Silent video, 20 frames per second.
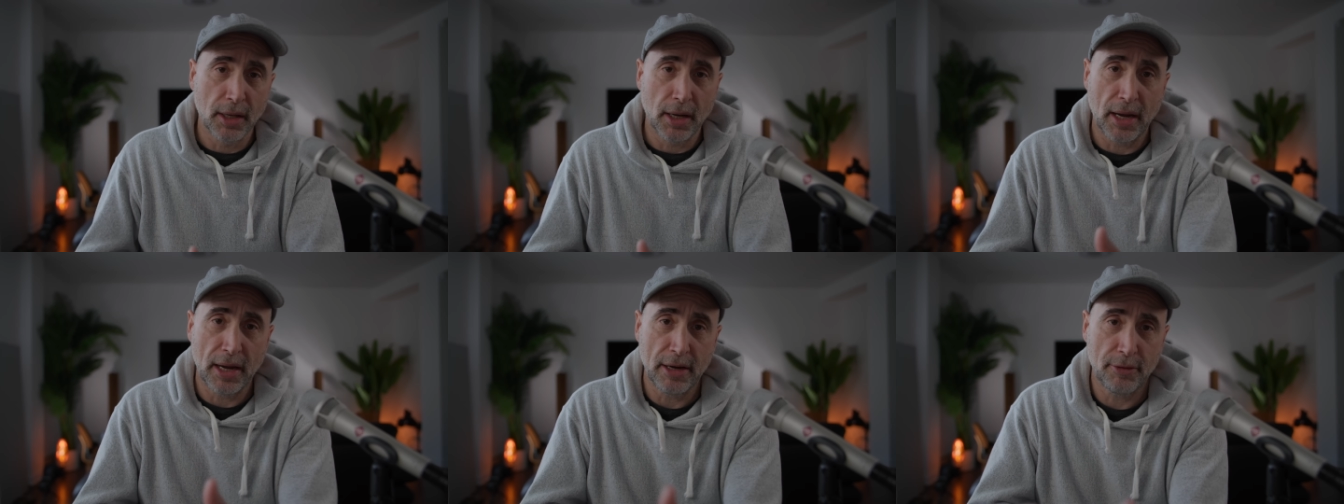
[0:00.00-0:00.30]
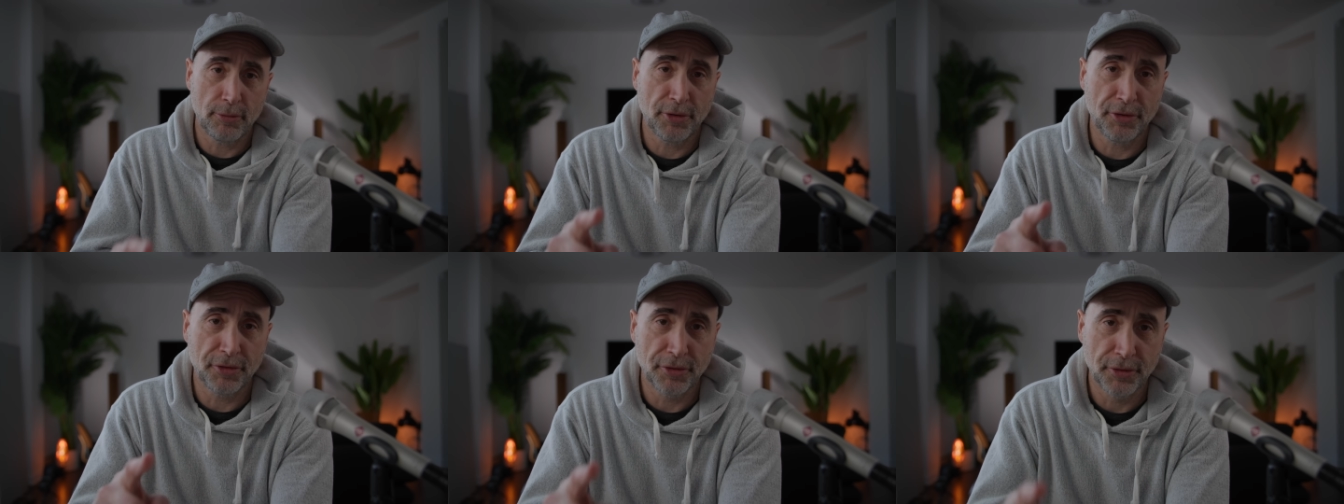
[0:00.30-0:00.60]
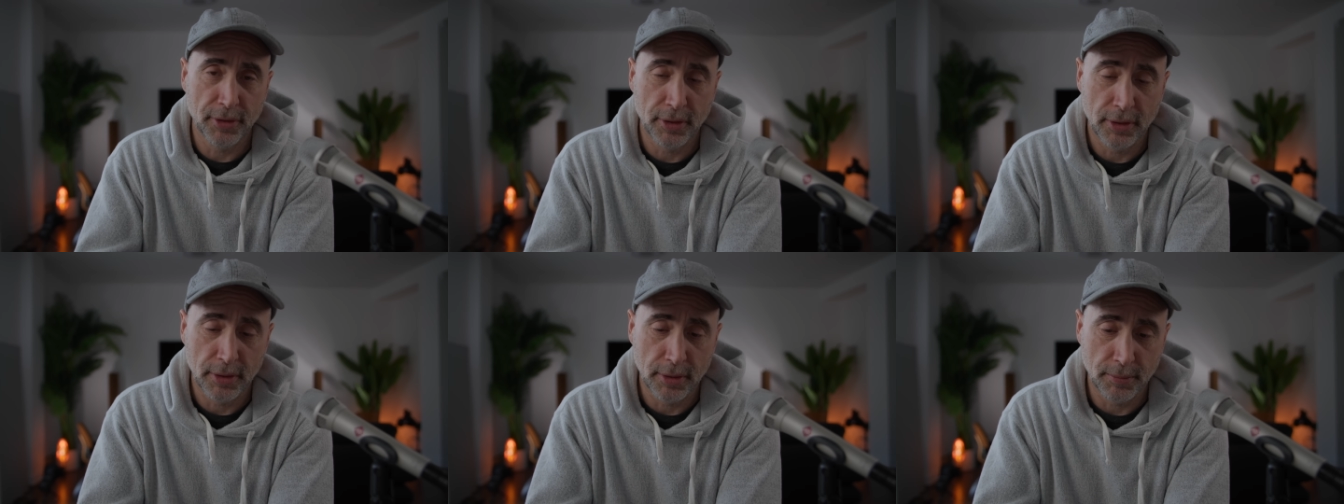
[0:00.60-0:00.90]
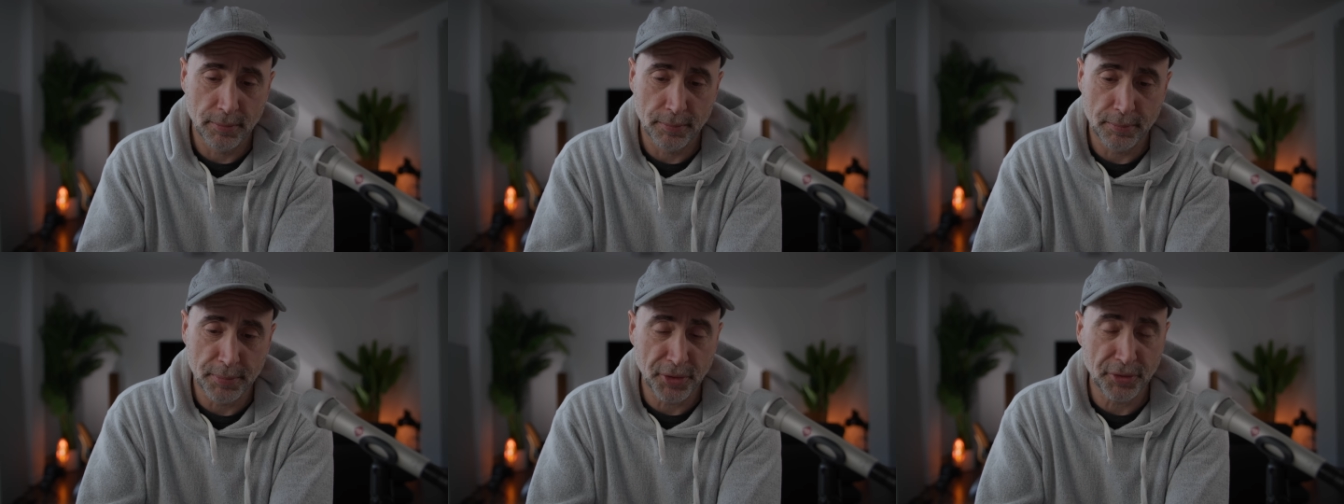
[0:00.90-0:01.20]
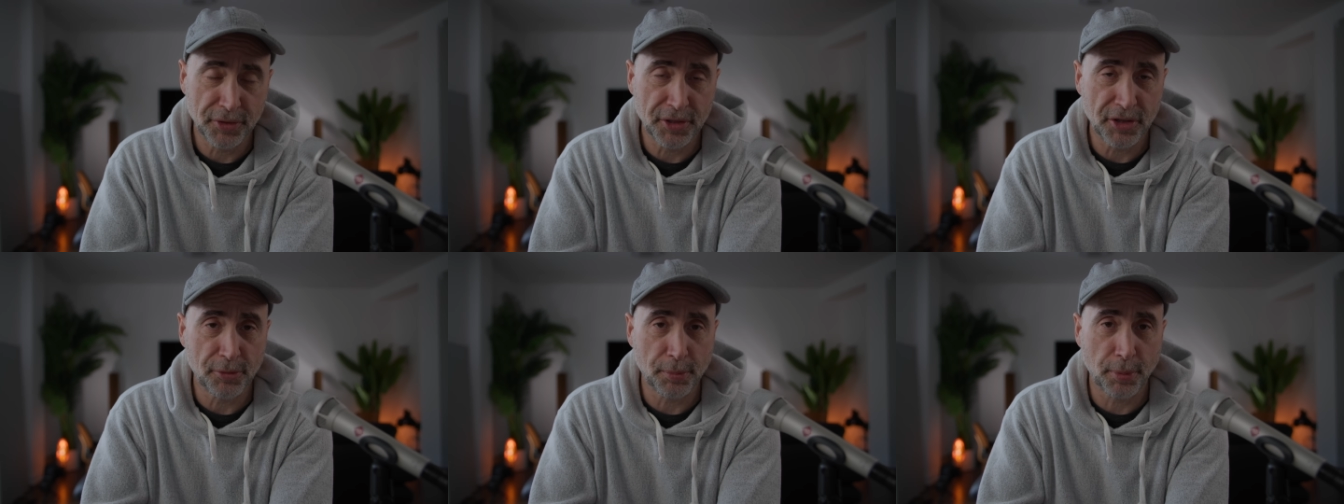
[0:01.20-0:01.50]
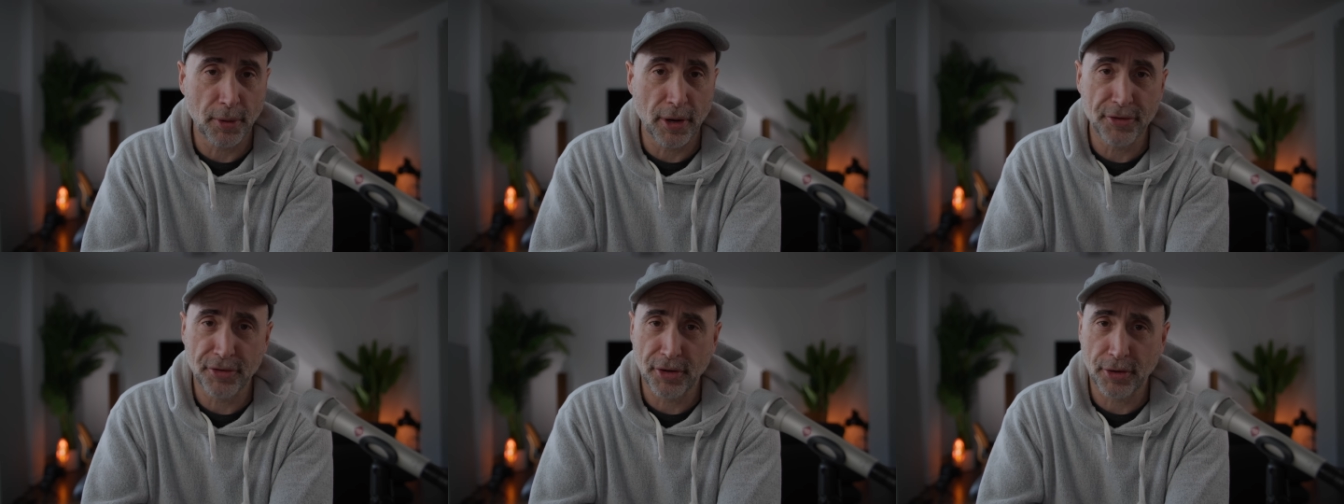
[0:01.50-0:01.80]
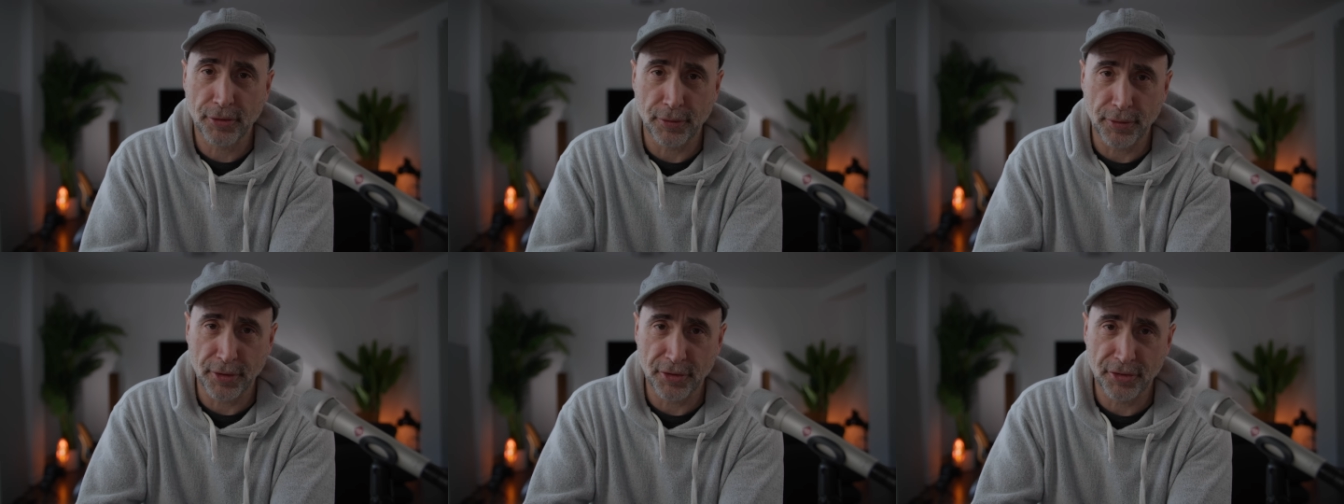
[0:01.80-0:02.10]
I was built these
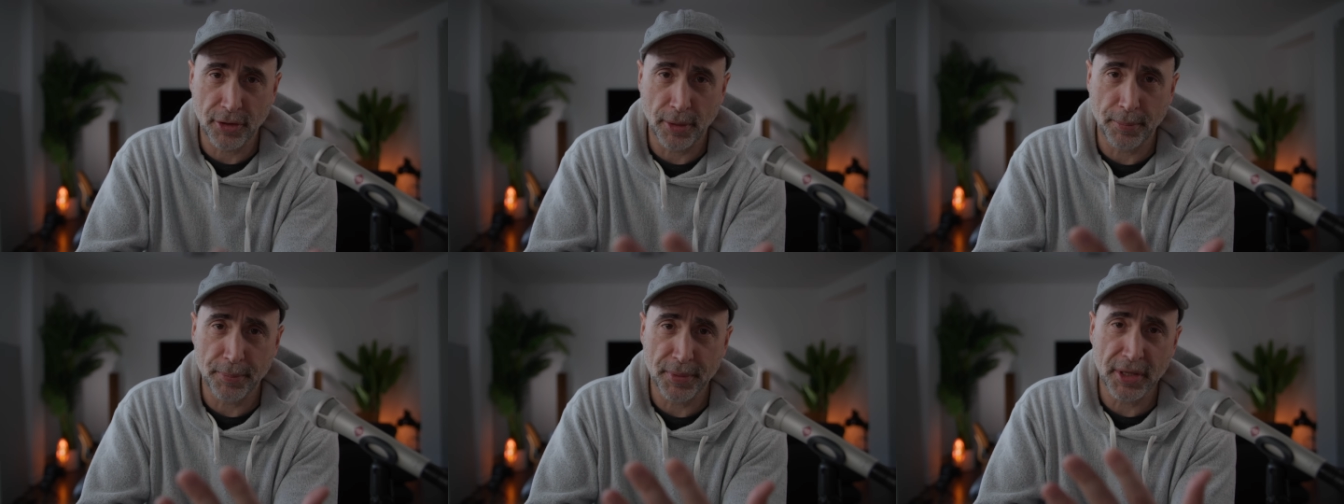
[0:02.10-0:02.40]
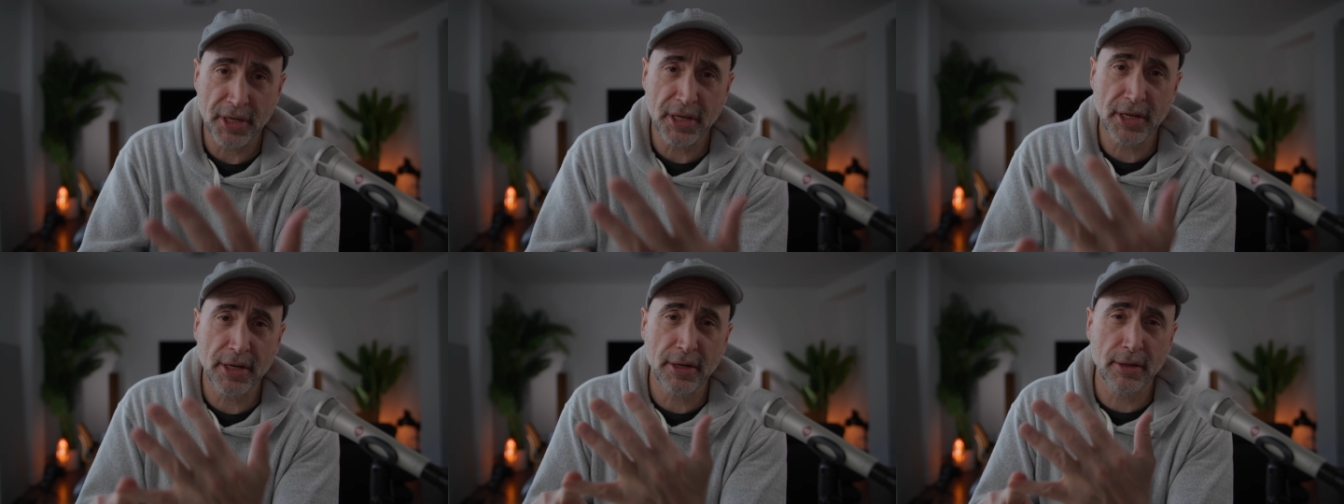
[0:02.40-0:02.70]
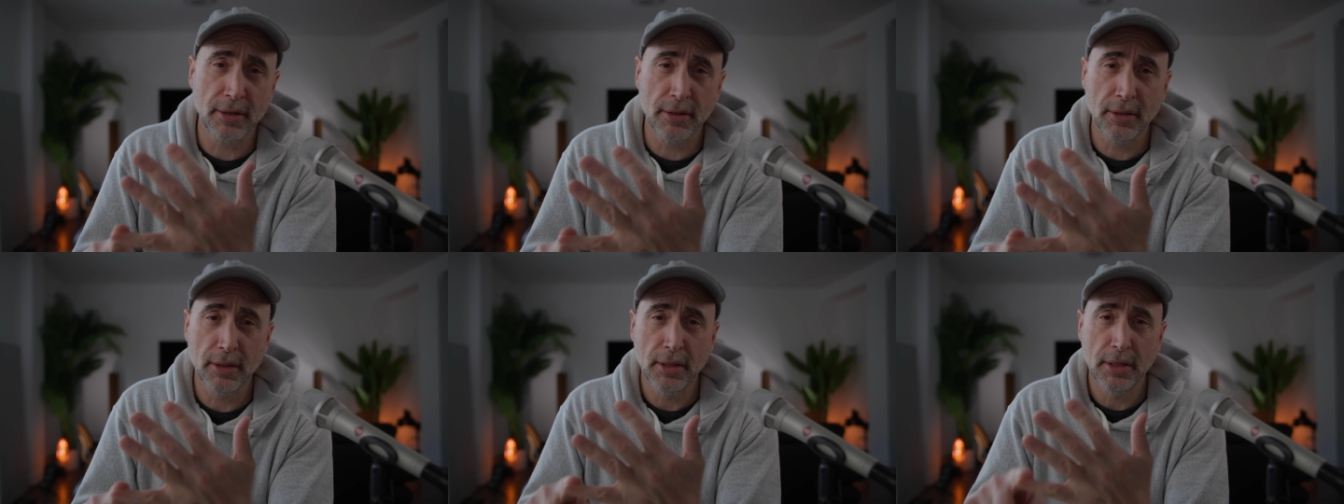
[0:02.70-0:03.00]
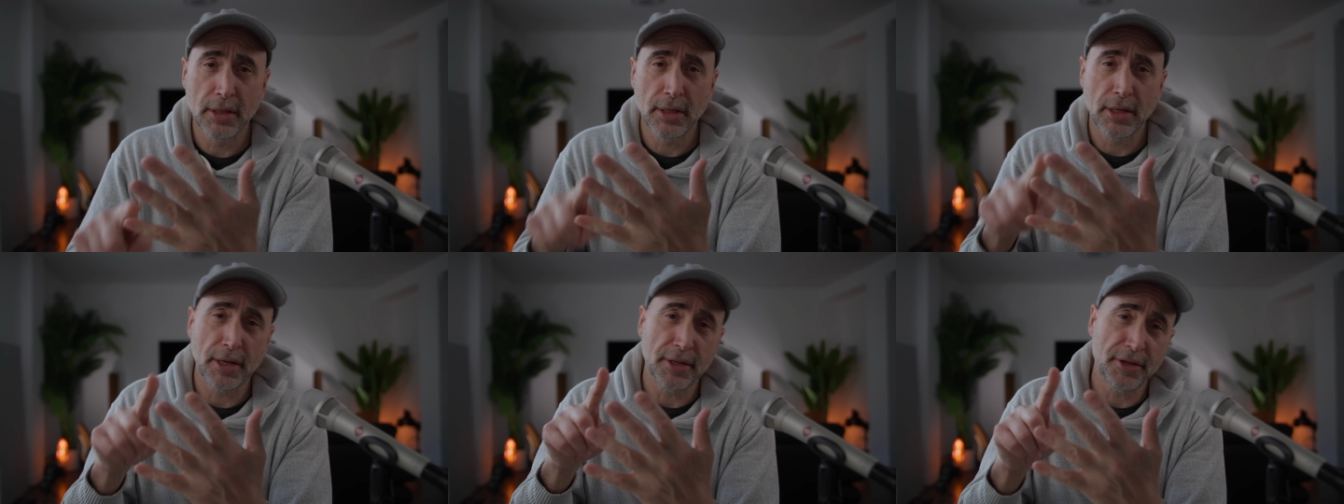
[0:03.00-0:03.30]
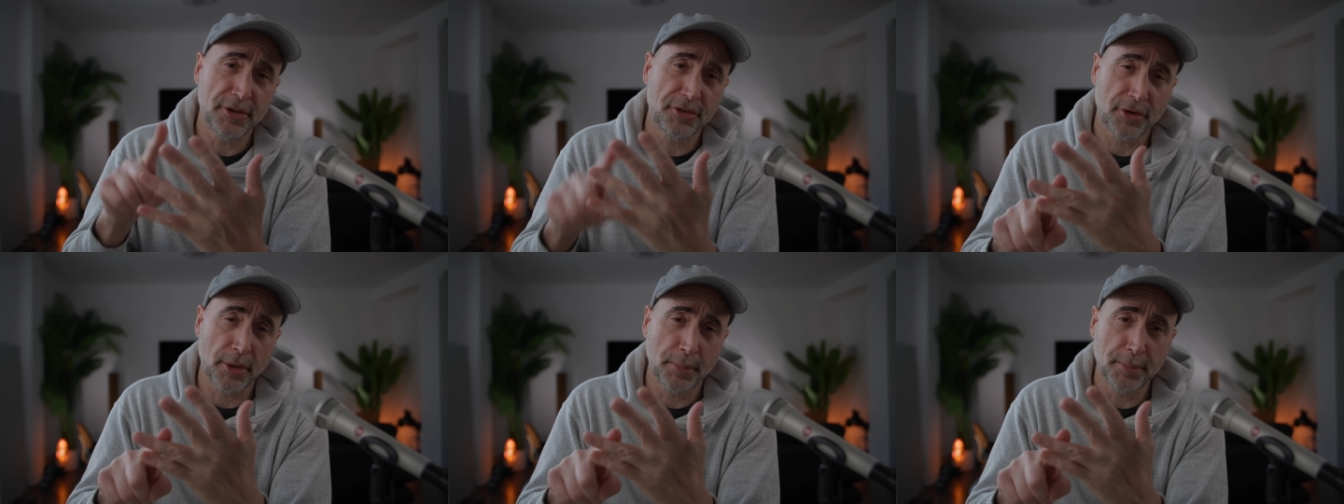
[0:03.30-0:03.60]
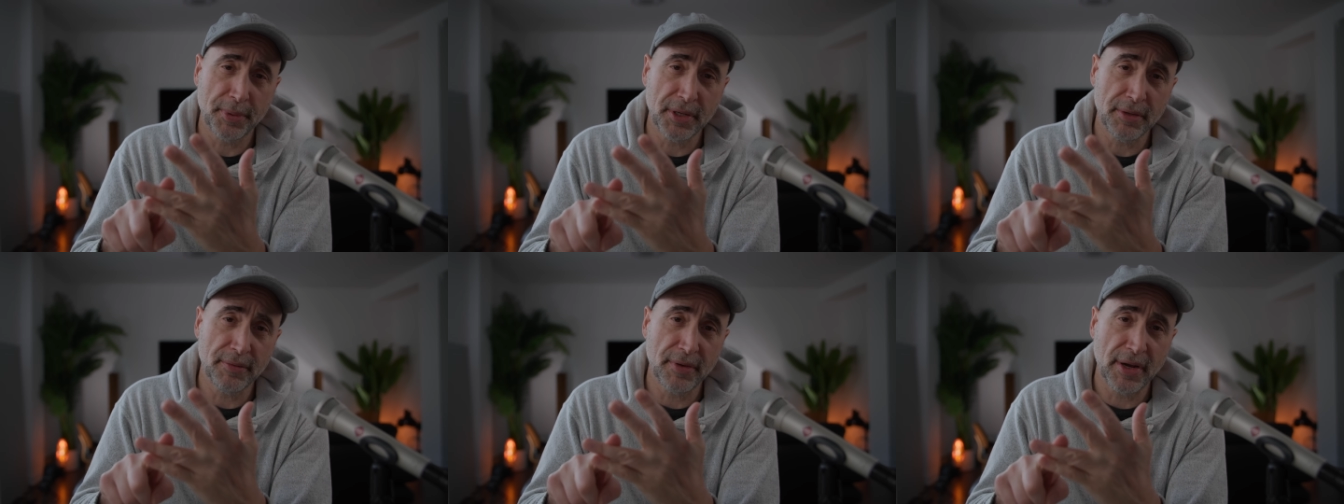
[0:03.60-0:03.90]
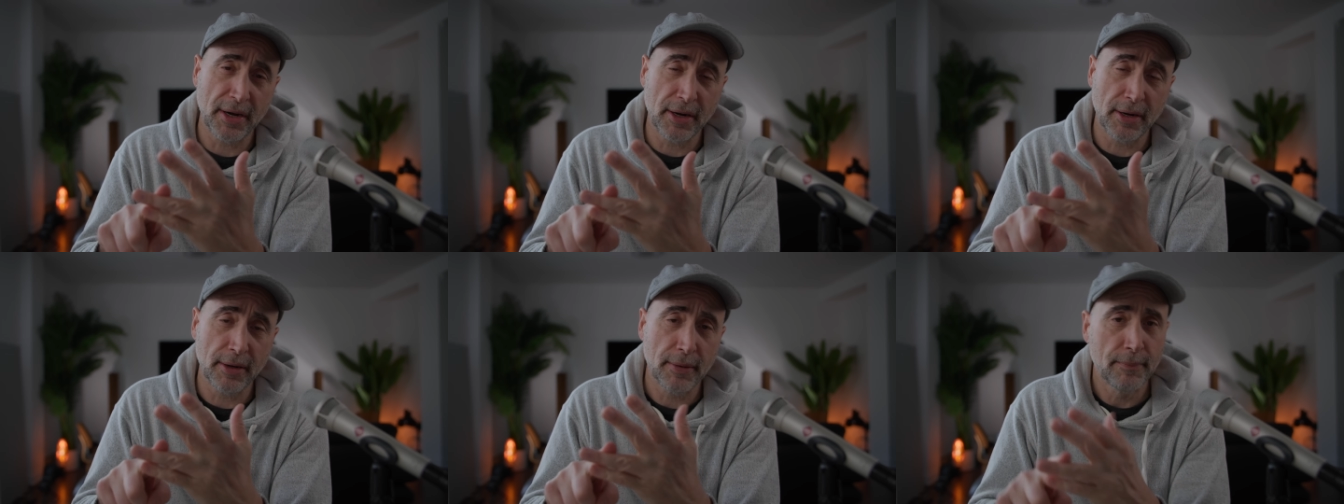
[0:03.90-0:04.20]
projects for this company here and this company
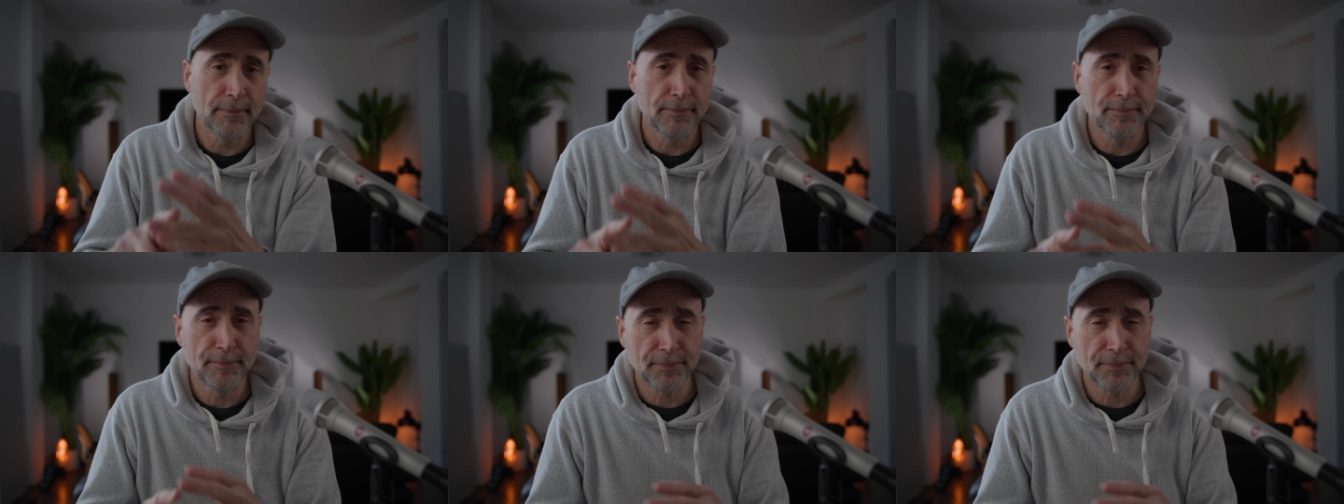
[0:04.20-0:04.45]
there